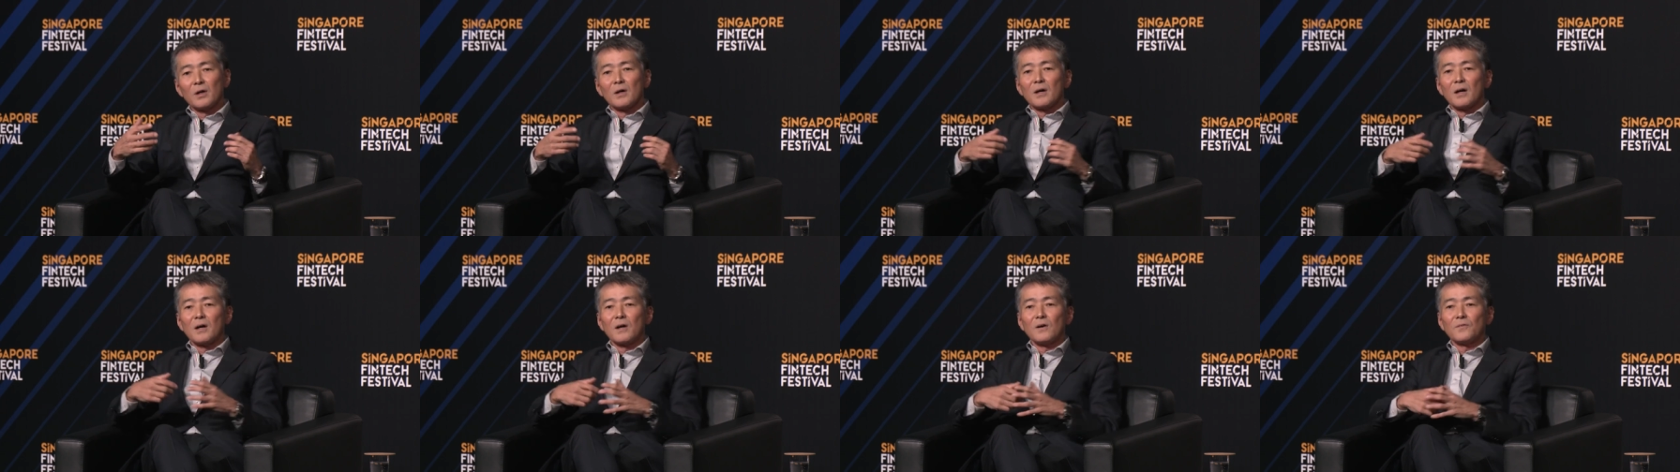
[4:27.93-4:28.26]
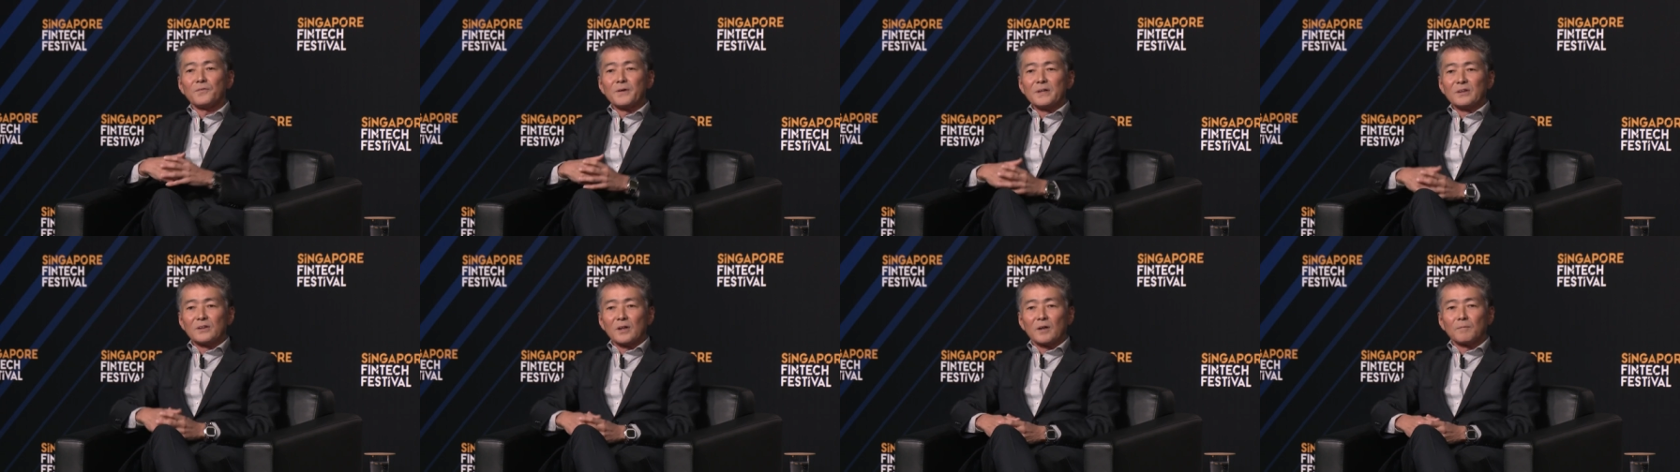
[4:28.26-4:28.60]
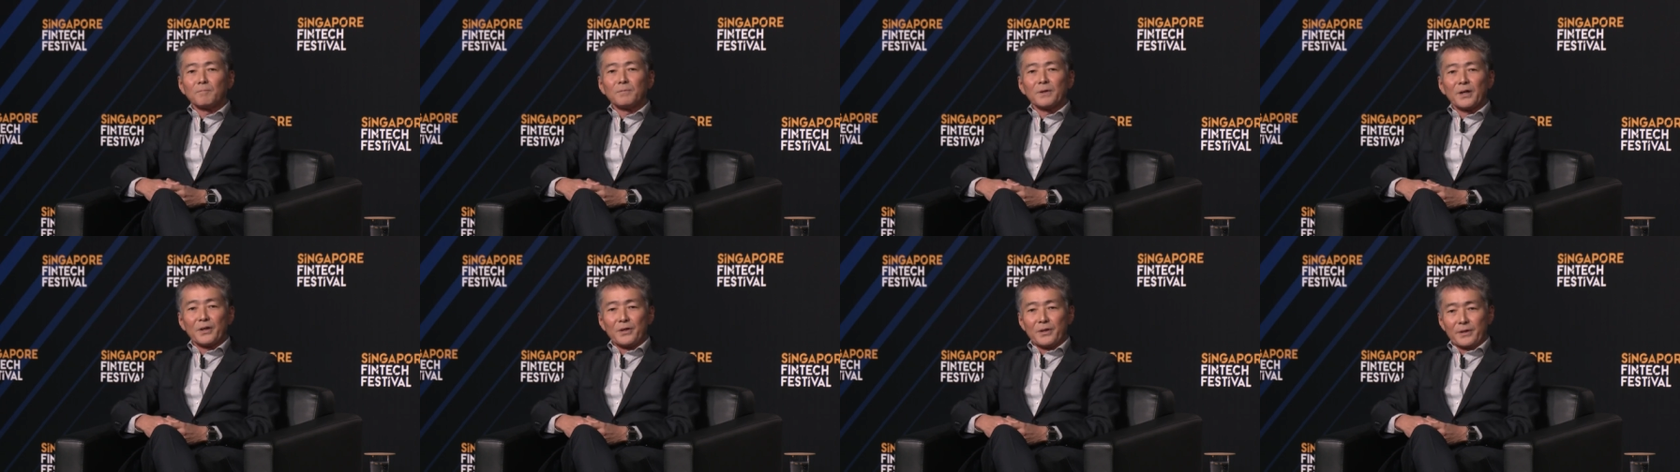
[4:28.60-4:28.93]
fintech
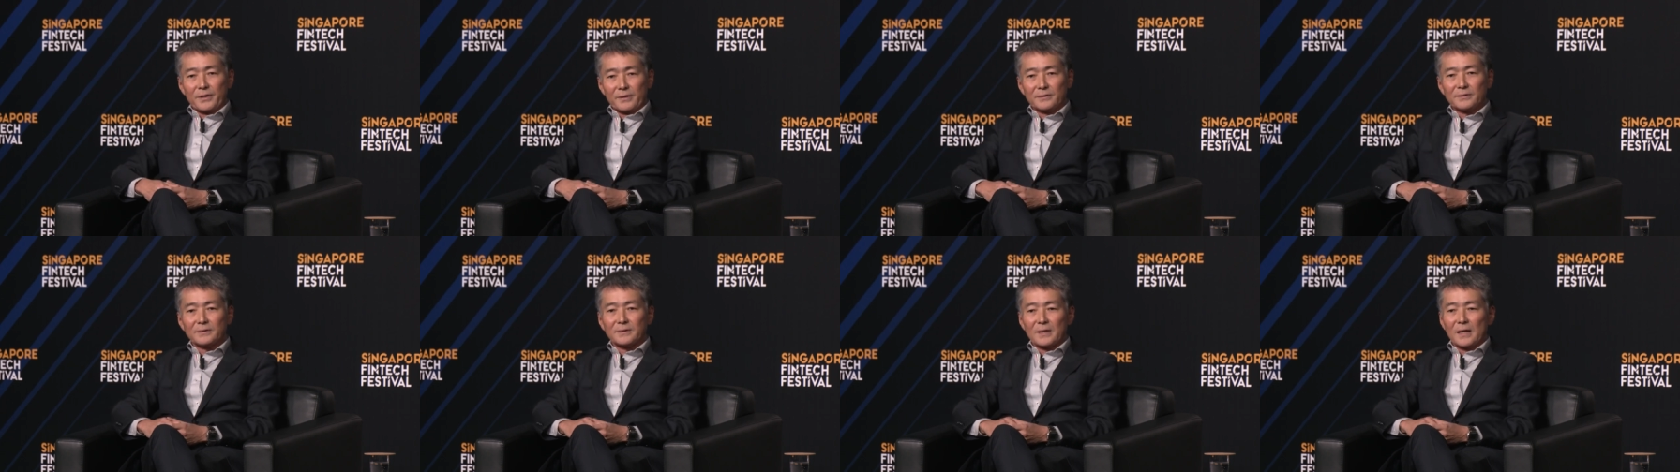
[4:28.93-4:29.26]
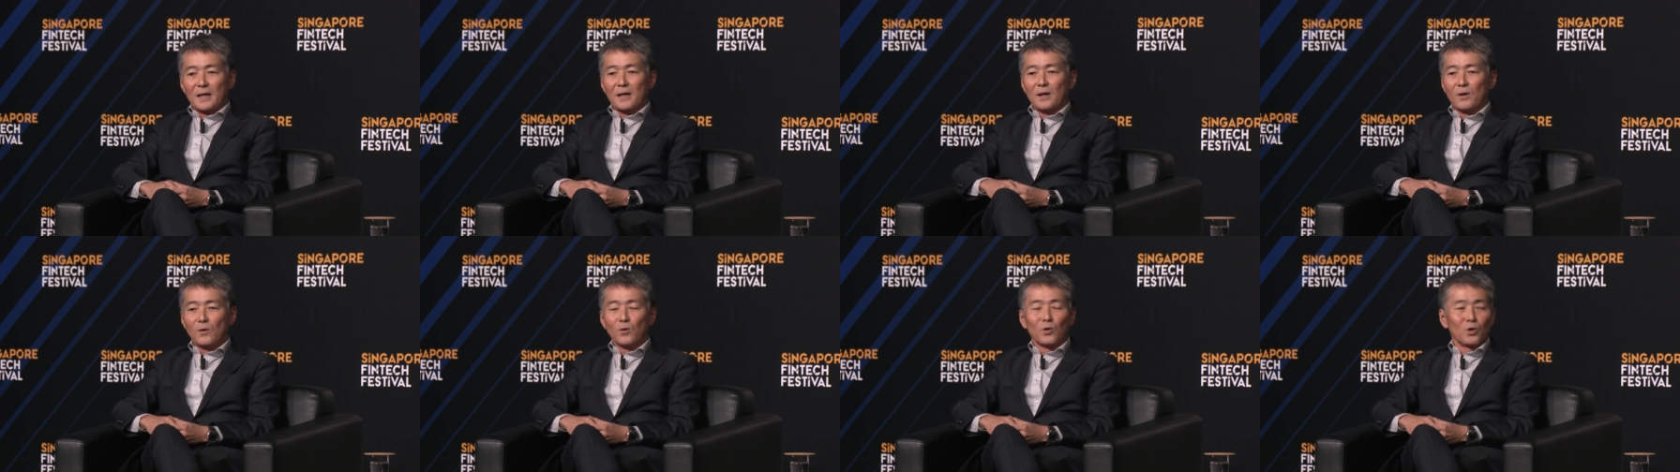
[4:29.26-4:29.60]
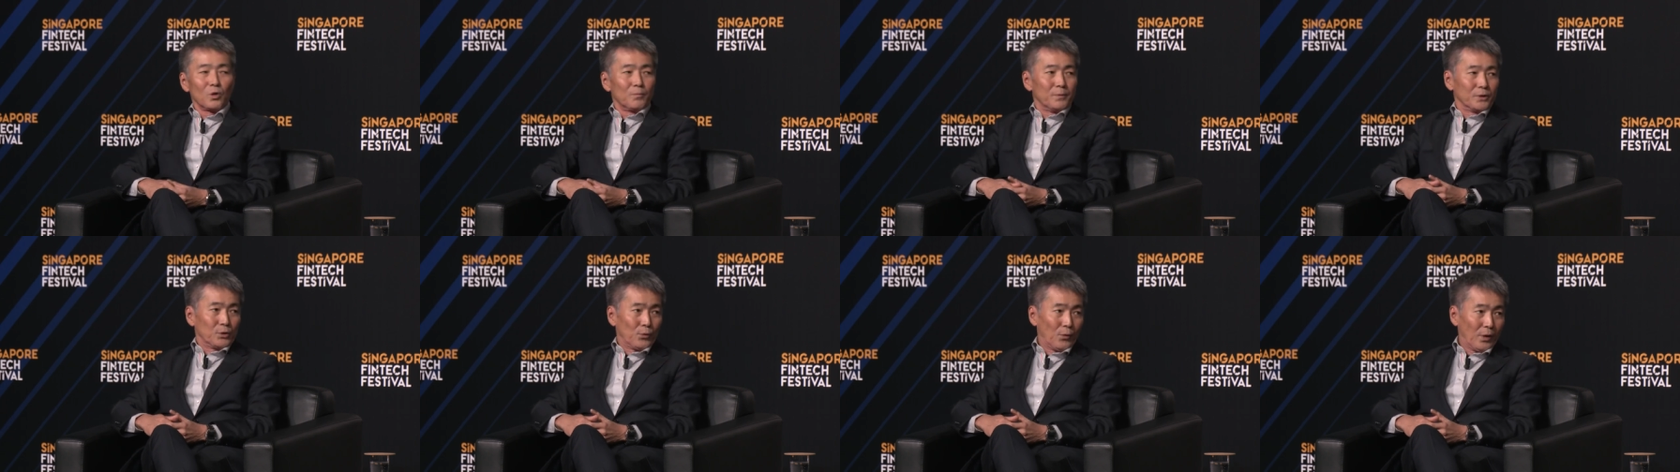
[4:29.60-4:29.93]
players all
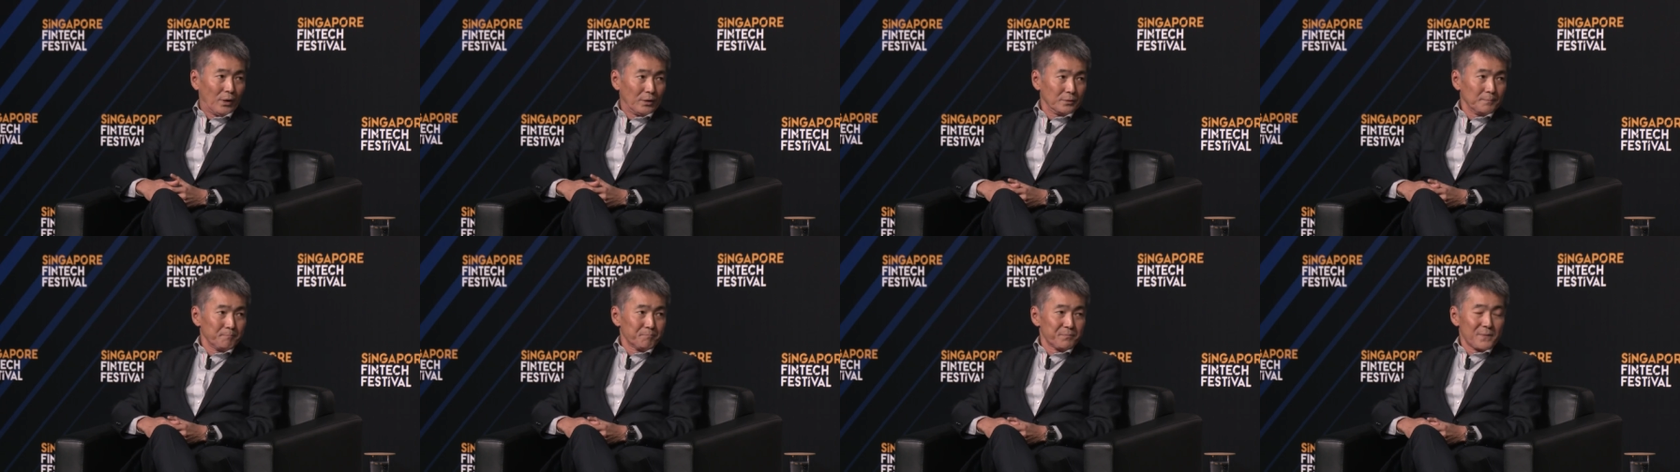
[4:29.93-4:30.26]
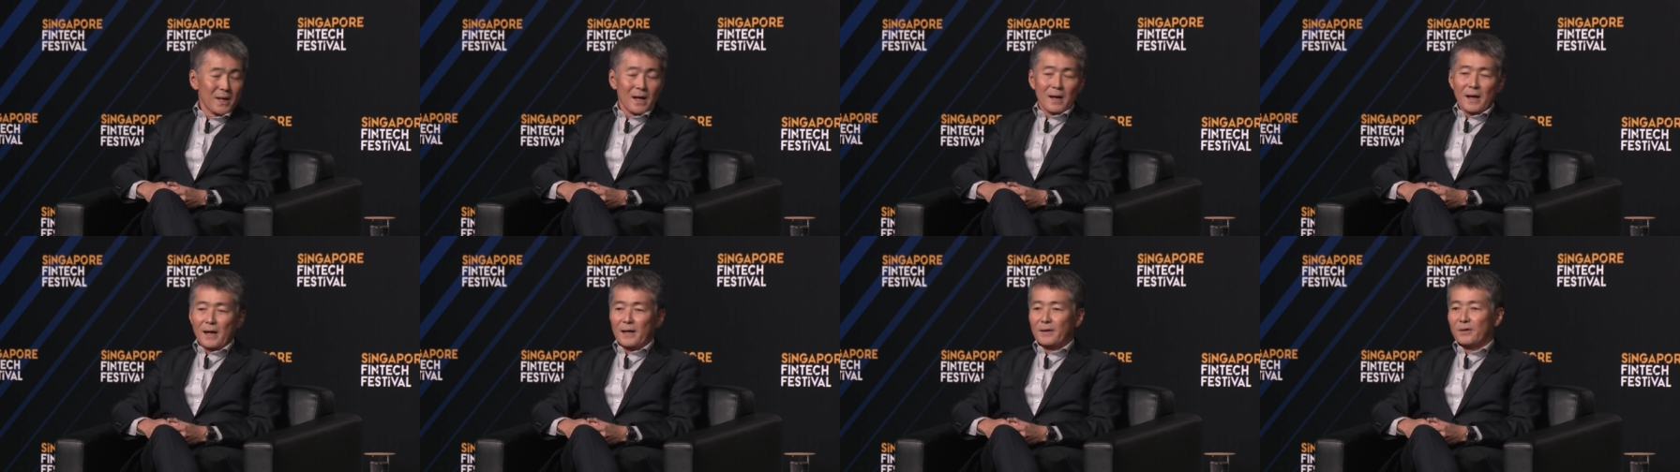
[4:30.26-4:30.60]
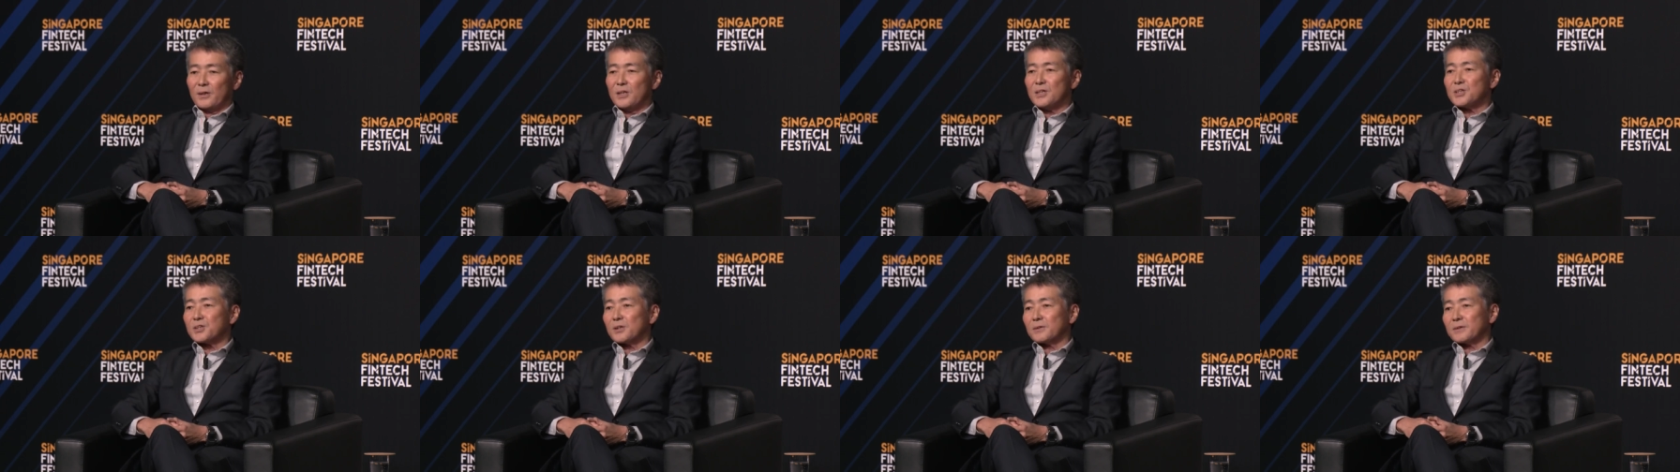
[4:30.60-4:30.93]
over the world. And
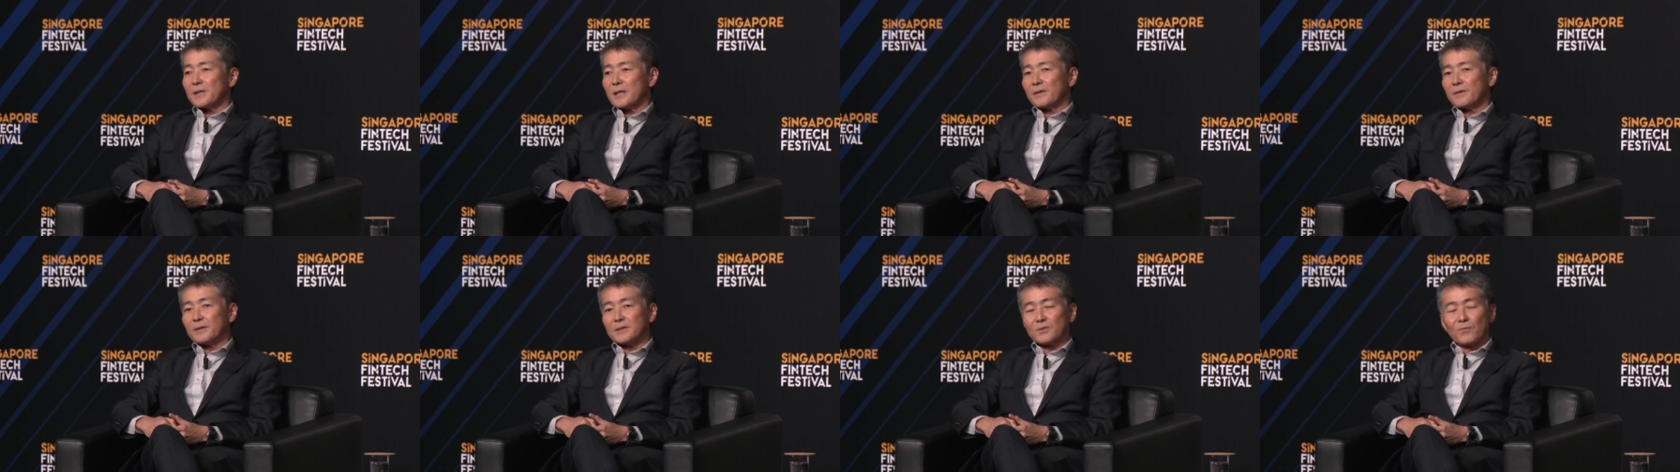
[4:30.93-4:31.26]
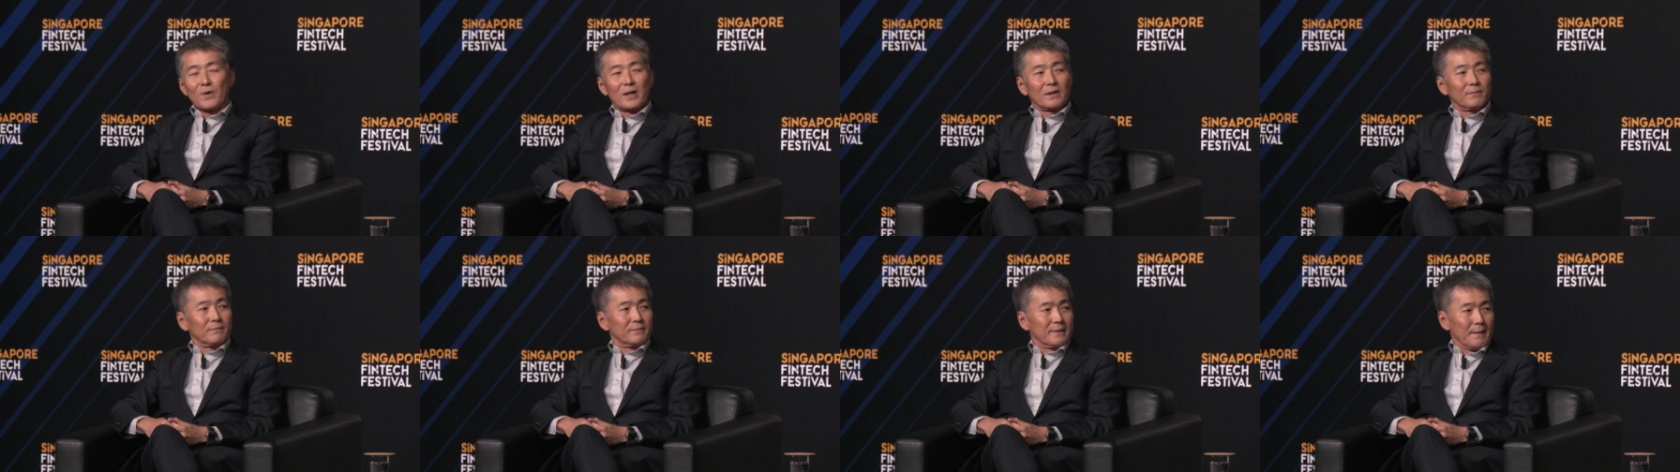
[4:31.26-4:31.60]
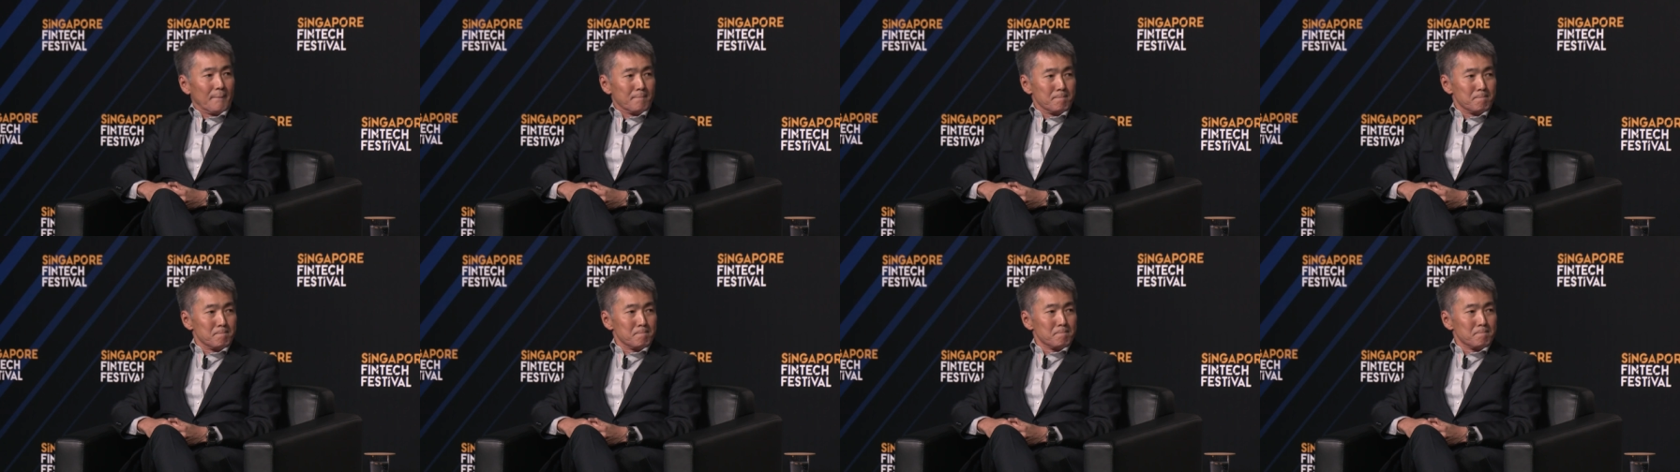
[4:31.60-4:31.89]
InsurTech is one of them.